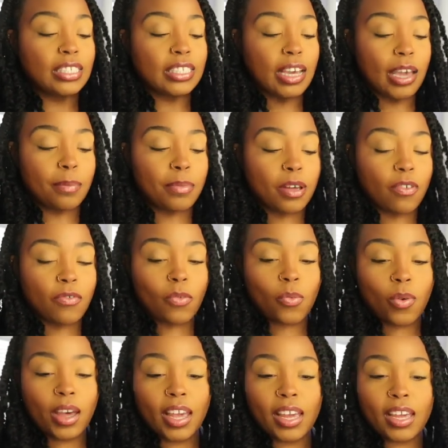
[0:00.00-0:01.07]
type of
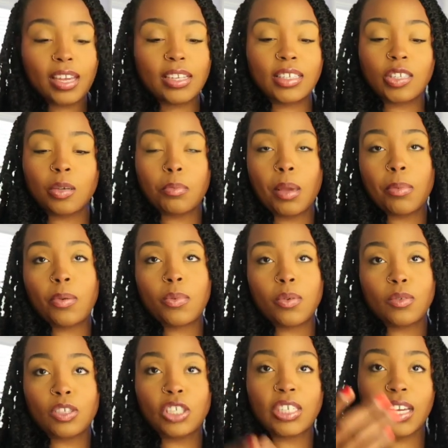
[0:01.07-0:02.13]
way so maybe
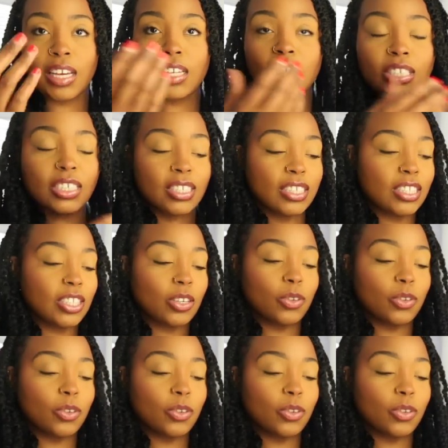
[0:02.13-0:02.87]
we'll change it